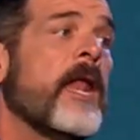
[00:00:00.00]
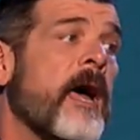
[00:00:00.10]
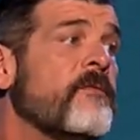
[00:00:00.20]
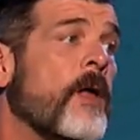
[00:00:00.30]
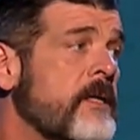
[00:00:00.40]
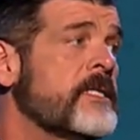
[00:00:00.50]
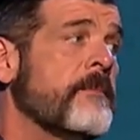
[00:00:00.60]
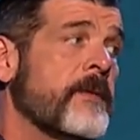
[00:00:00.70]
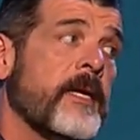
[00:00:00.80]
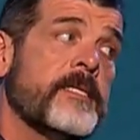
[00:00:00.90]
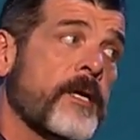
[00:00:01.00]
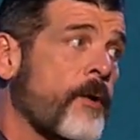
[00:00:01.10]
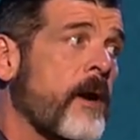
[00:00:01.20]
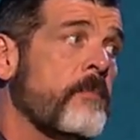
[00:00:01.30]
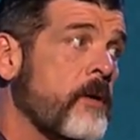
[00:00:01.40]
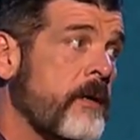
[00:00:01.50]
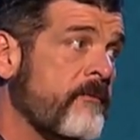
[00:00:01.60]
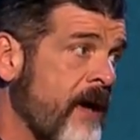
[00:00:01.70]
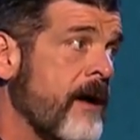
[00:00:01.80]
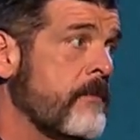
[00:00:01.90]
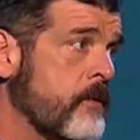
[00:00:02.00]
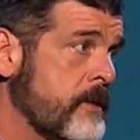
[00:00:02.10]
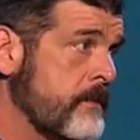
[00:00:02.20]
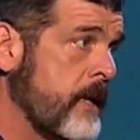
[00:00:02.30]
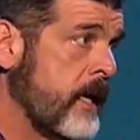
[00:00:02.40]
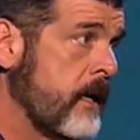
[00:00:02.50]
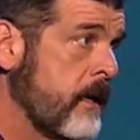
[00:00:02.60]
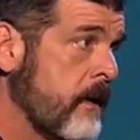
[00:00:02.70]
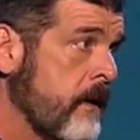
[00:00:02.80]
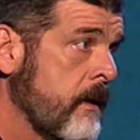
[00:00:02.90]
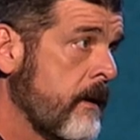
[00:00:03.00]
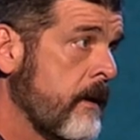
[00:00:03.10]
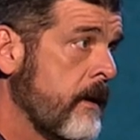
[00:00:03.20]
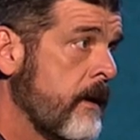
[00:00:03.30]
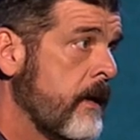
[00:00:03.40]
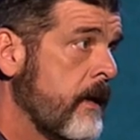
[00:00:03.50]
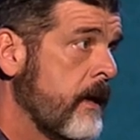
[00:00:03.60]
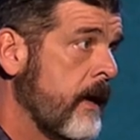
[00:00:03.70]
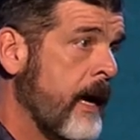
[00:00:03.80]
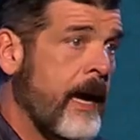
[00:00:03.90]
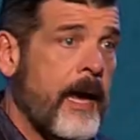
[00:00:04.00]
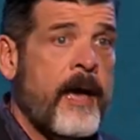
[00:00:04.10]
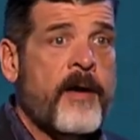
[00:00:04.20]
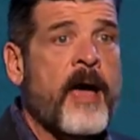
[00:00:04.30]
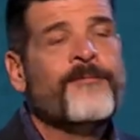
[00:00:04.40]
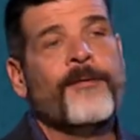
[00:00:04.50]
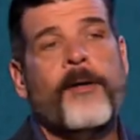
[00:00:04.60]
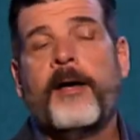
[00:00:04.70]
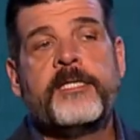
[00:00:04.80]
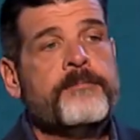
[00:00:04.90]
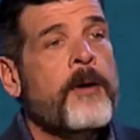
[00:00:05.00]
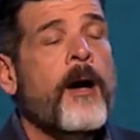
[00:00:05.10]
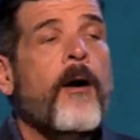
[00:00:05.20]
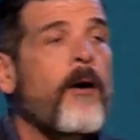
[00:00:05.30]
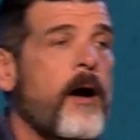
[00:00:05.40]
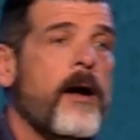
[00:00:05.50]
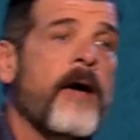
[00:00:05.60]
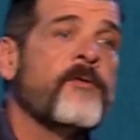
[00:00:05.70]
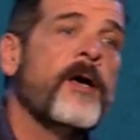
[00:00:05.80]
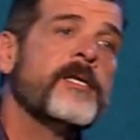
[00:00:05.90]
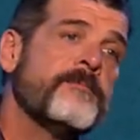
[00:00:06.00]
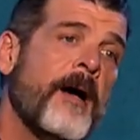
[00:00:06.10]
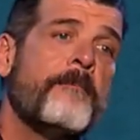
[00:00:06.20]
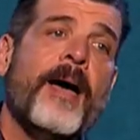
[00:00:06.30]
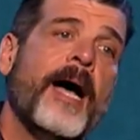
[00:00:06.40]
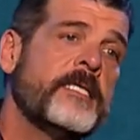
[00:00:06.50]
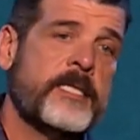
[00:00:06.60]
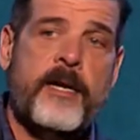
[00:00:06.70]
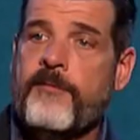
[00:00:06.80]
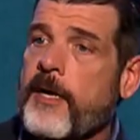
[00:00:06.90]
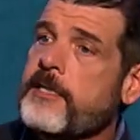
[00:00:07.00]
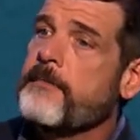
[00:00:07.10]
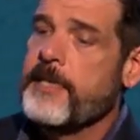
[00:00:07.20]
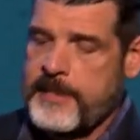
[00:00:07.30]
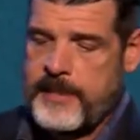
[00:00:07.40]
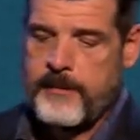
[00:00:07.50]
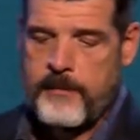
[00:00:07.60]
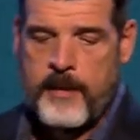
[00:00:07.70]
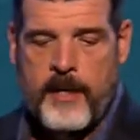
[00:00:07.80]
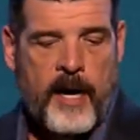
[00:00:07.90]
and I've lost something that's incredibly valuable to me. I've lost my heart. I've lost my passion. I've lost my zeal.